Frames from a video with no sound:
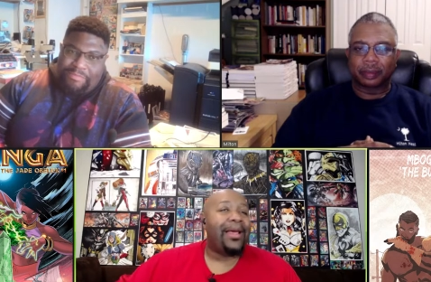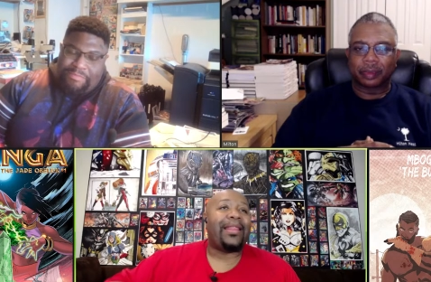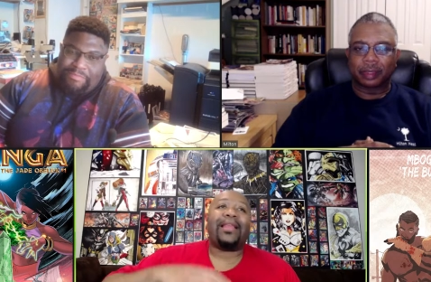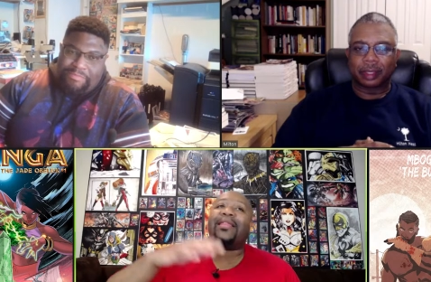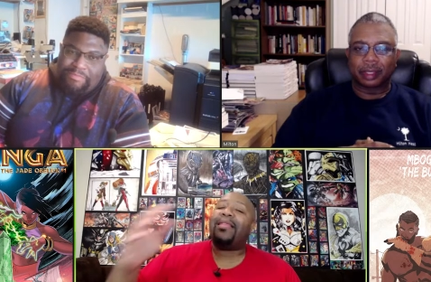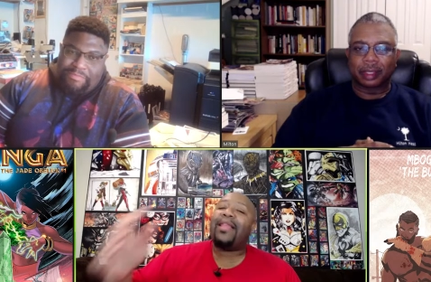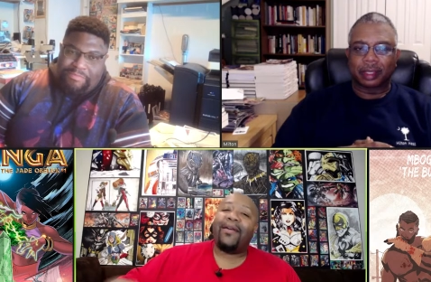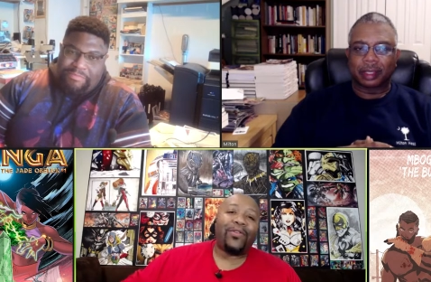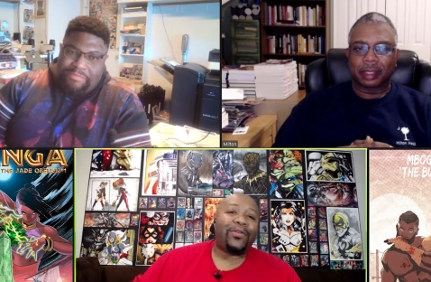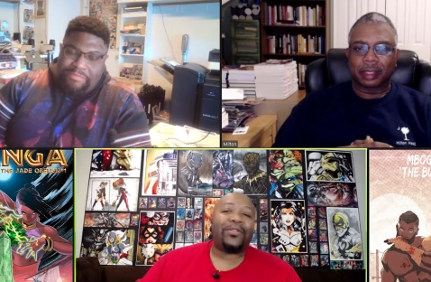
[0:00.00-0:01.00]
Speaker 1: Like the
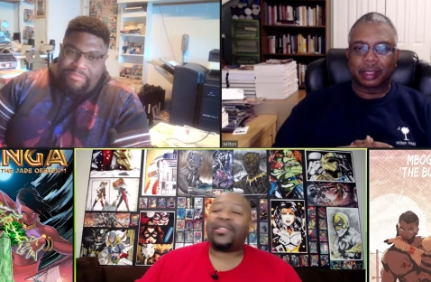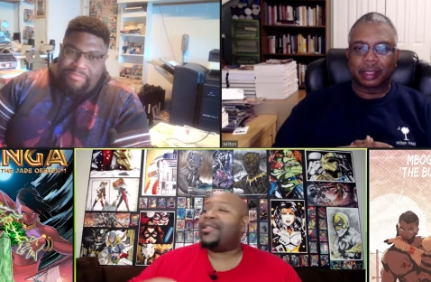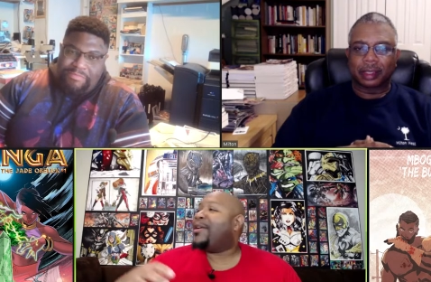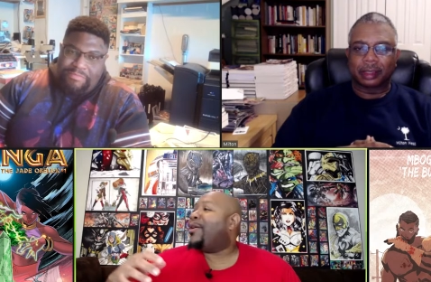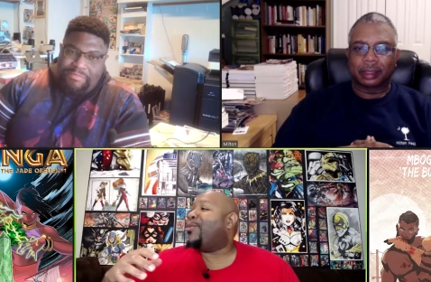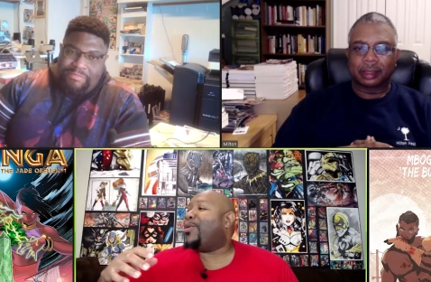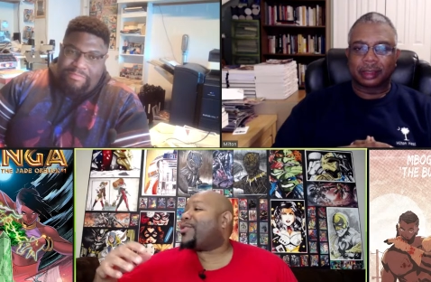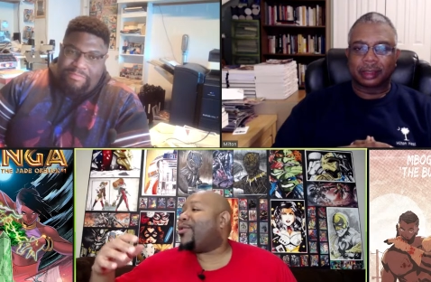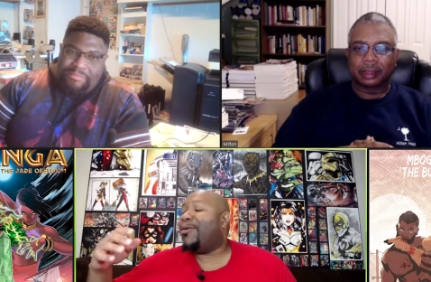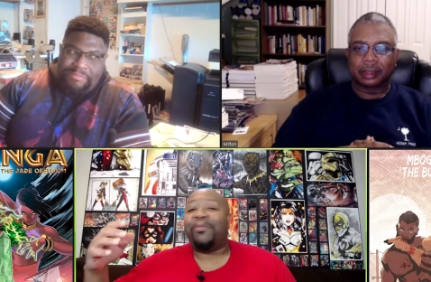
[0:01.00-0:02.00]
levels, what's
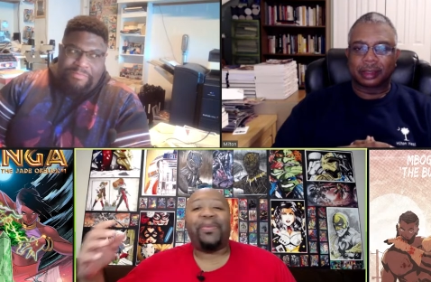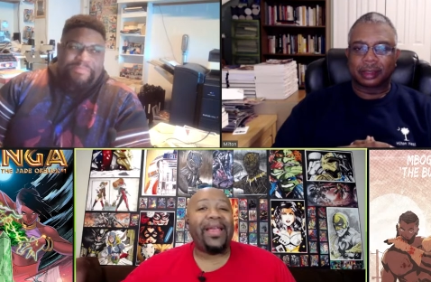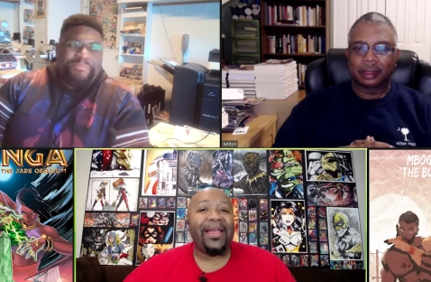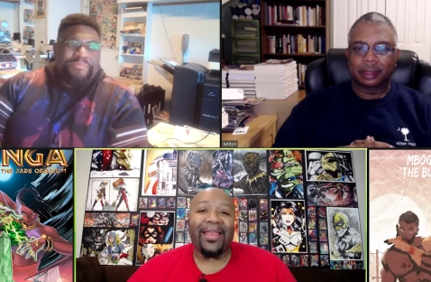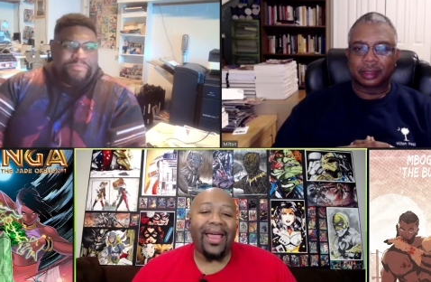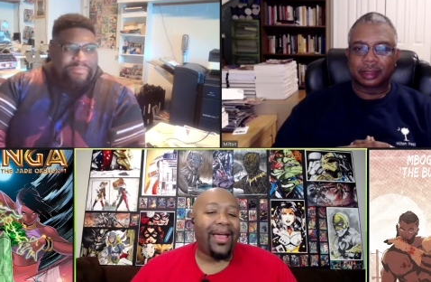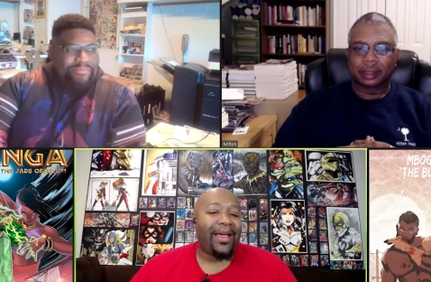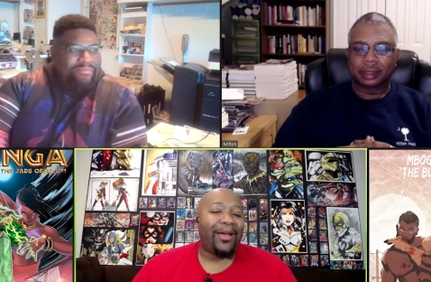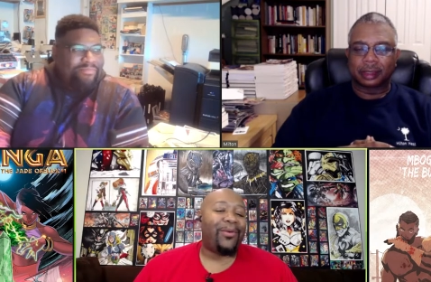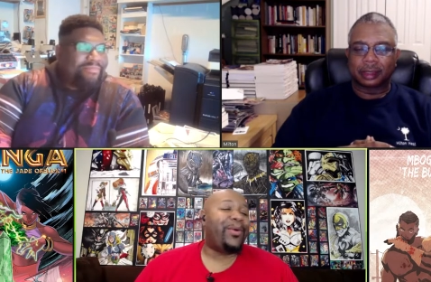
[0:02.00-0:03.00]
going to be
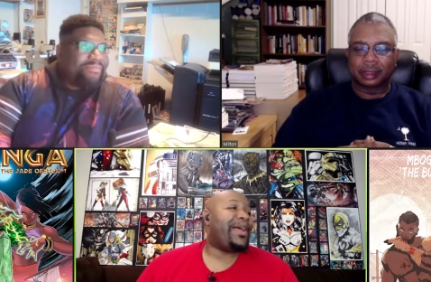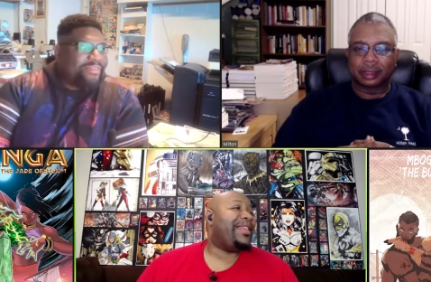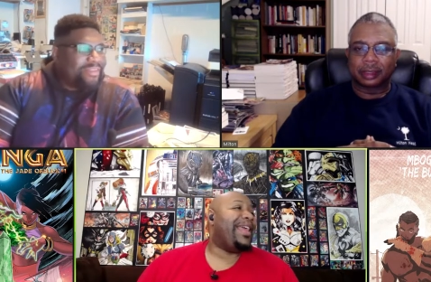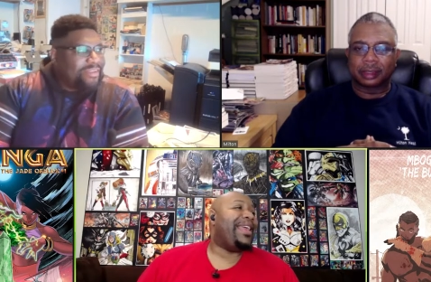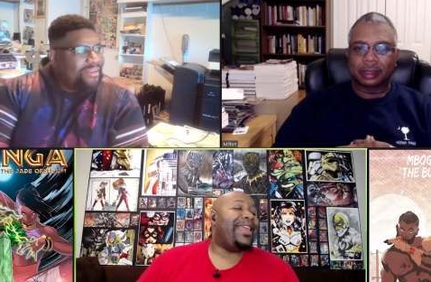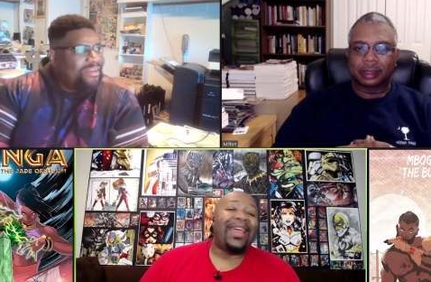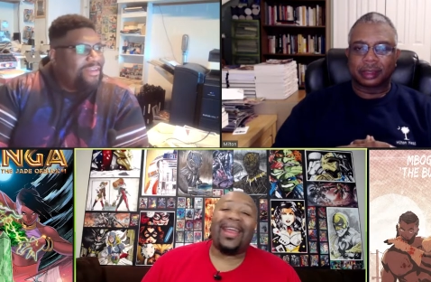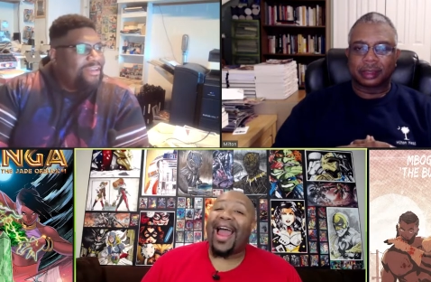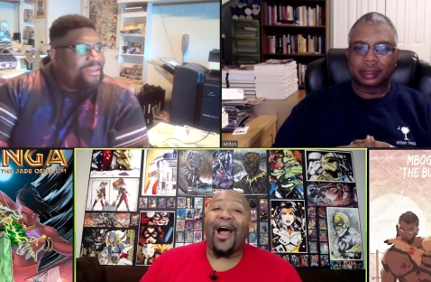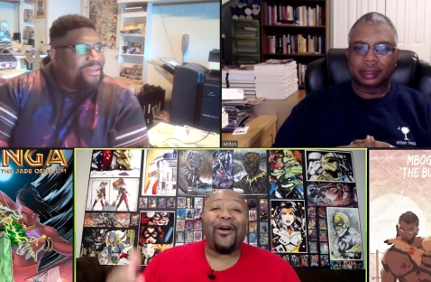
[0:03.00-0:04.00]
there? What can they
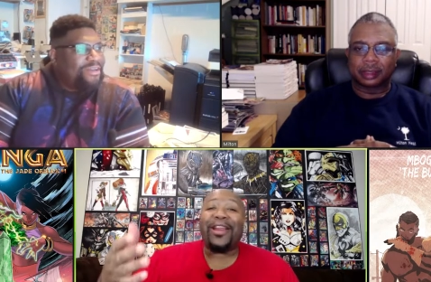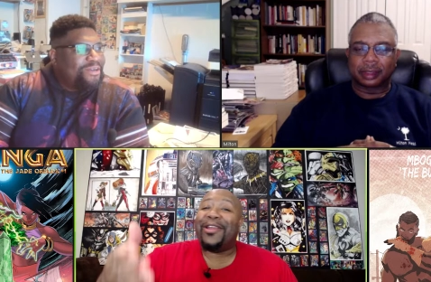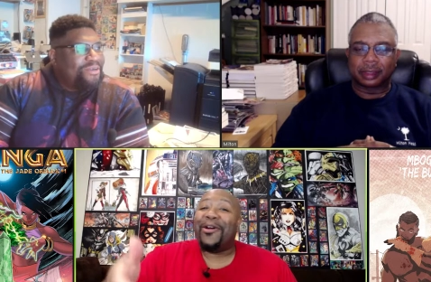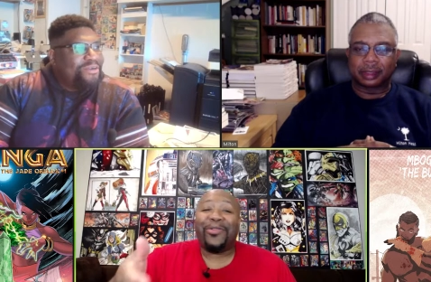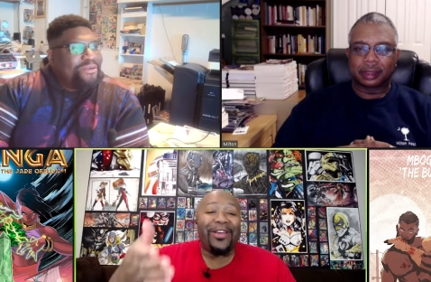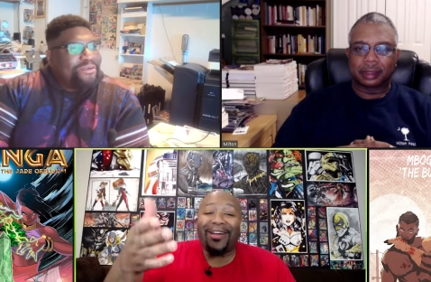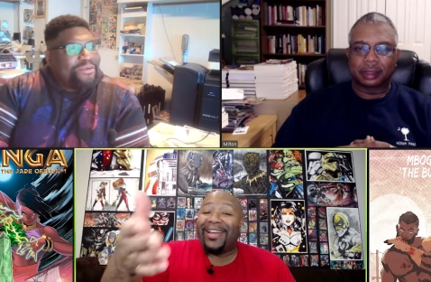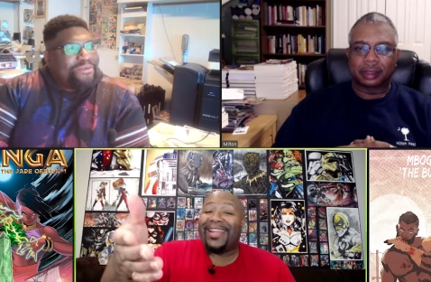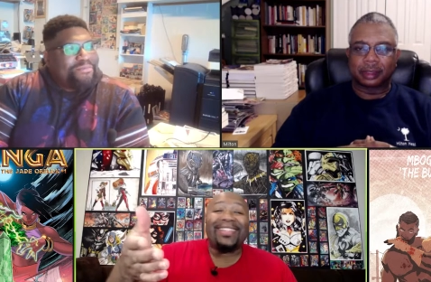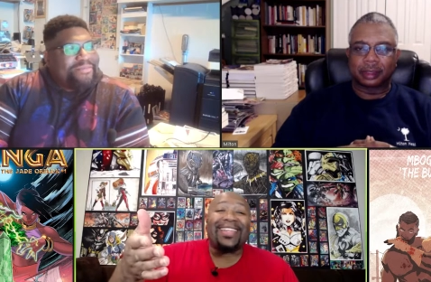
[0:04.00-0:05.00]
get? I already know the
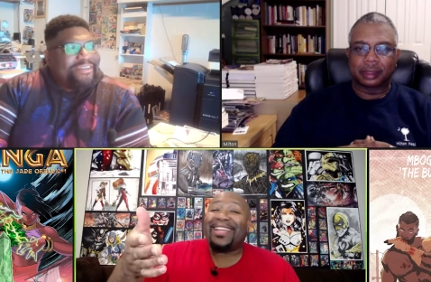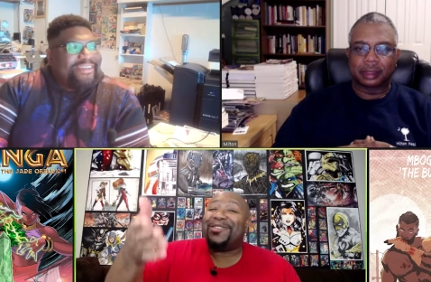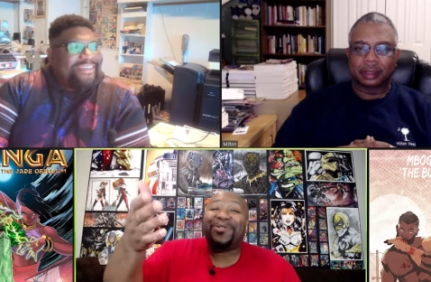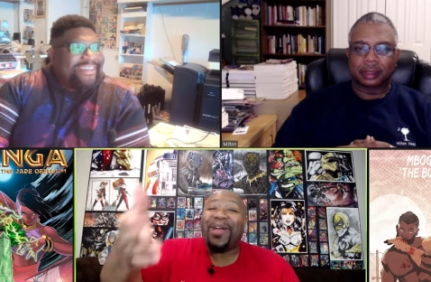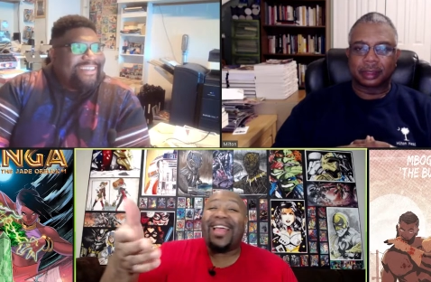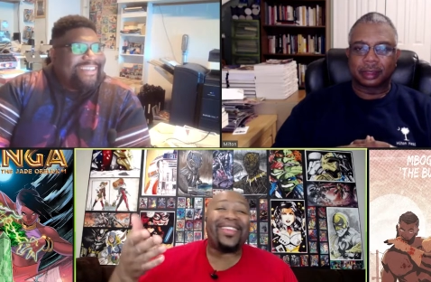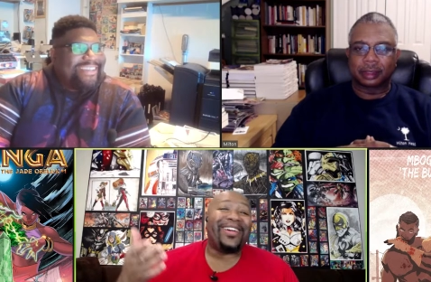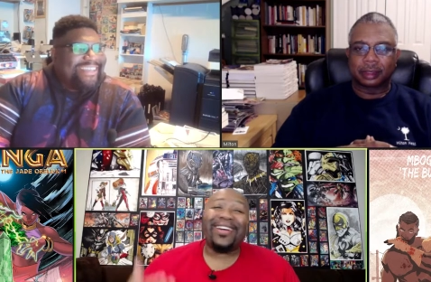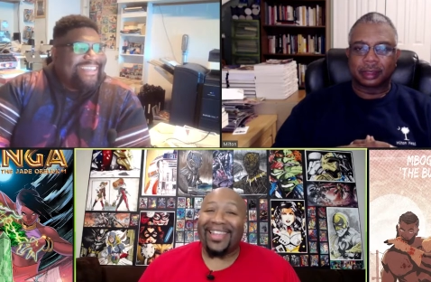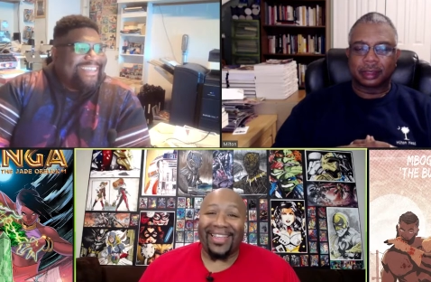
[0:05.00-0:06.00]
hoodie is there because you got the
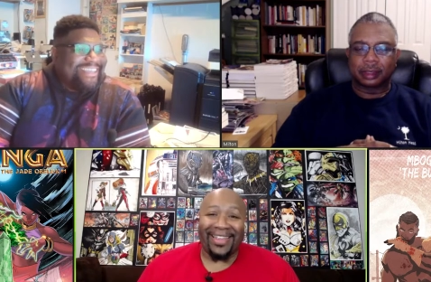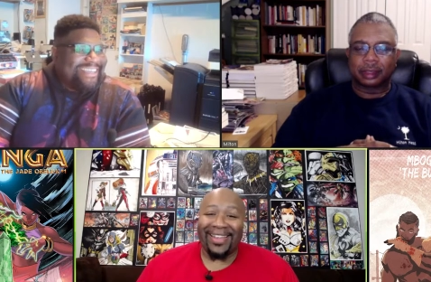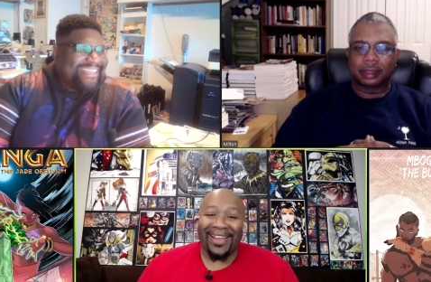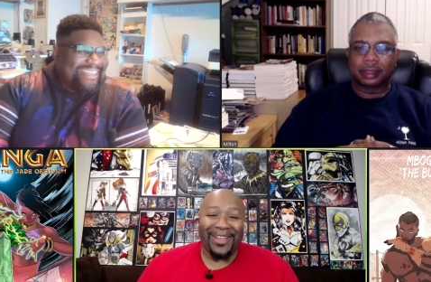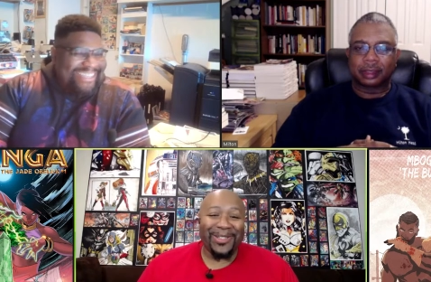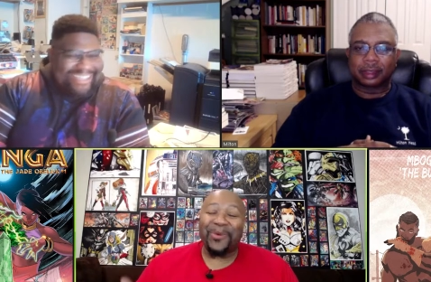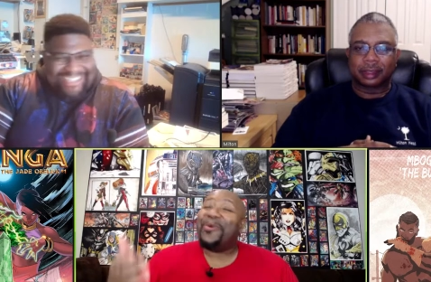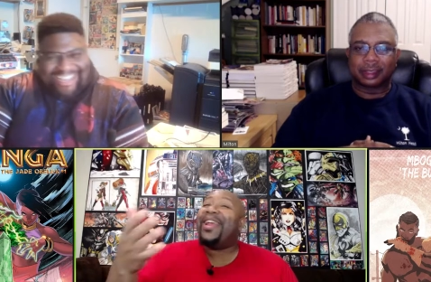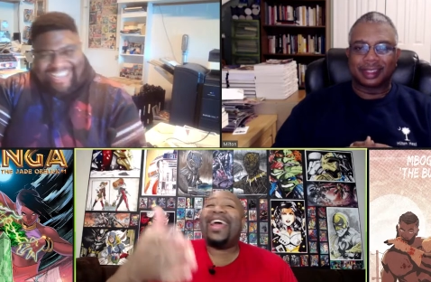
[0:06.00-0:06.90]
hoodie. So what